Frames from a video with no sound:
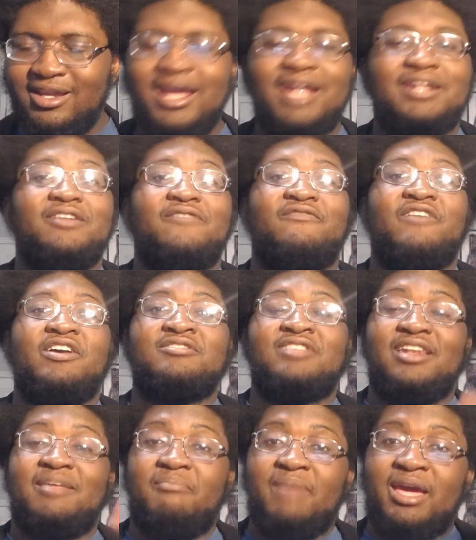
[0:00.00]
And then eventually
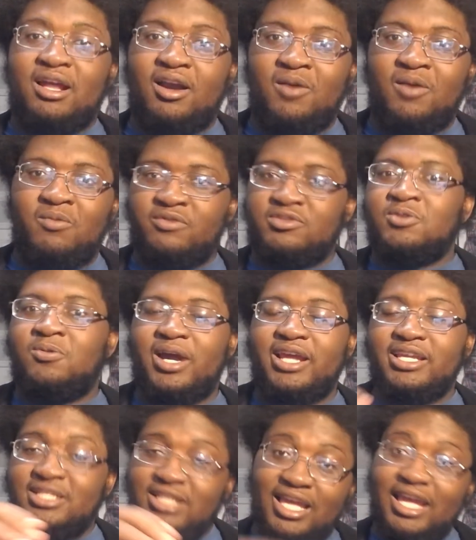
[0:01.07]
they met up with
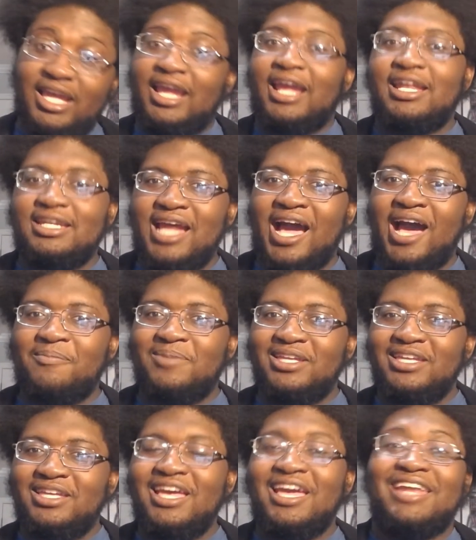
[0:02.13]
Twice and
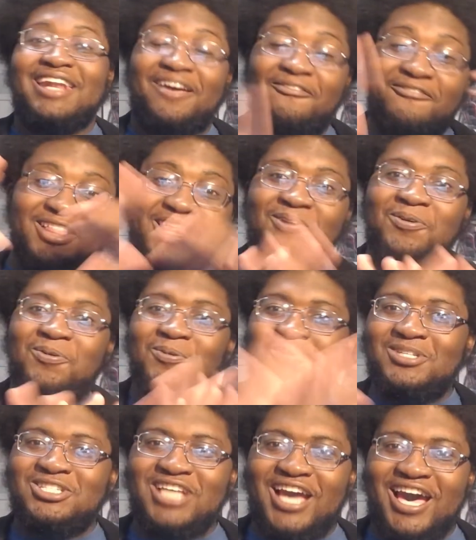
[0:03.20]
Dobby. And that really cool
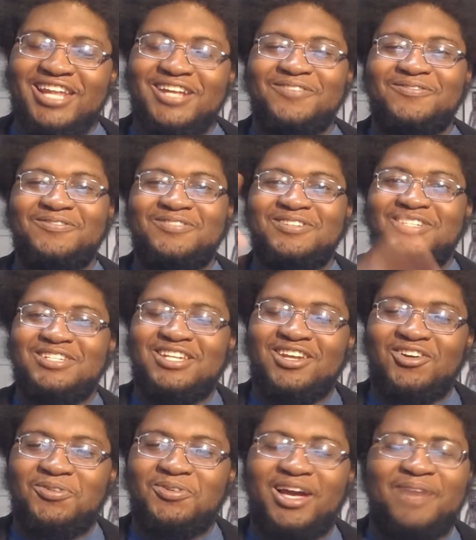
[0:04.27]
shot of
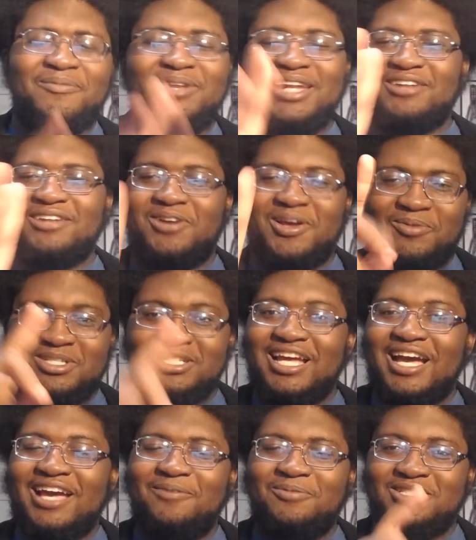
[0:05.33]

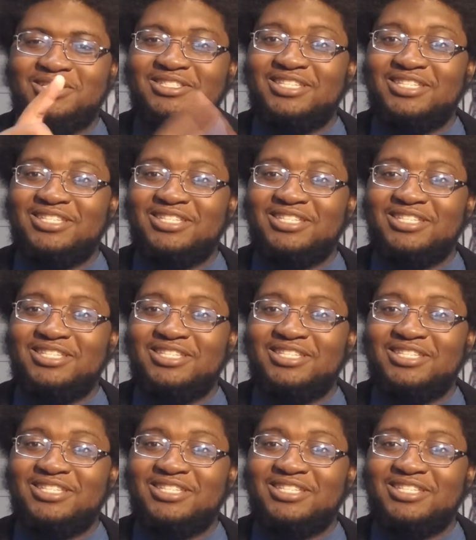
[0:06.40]
Deku,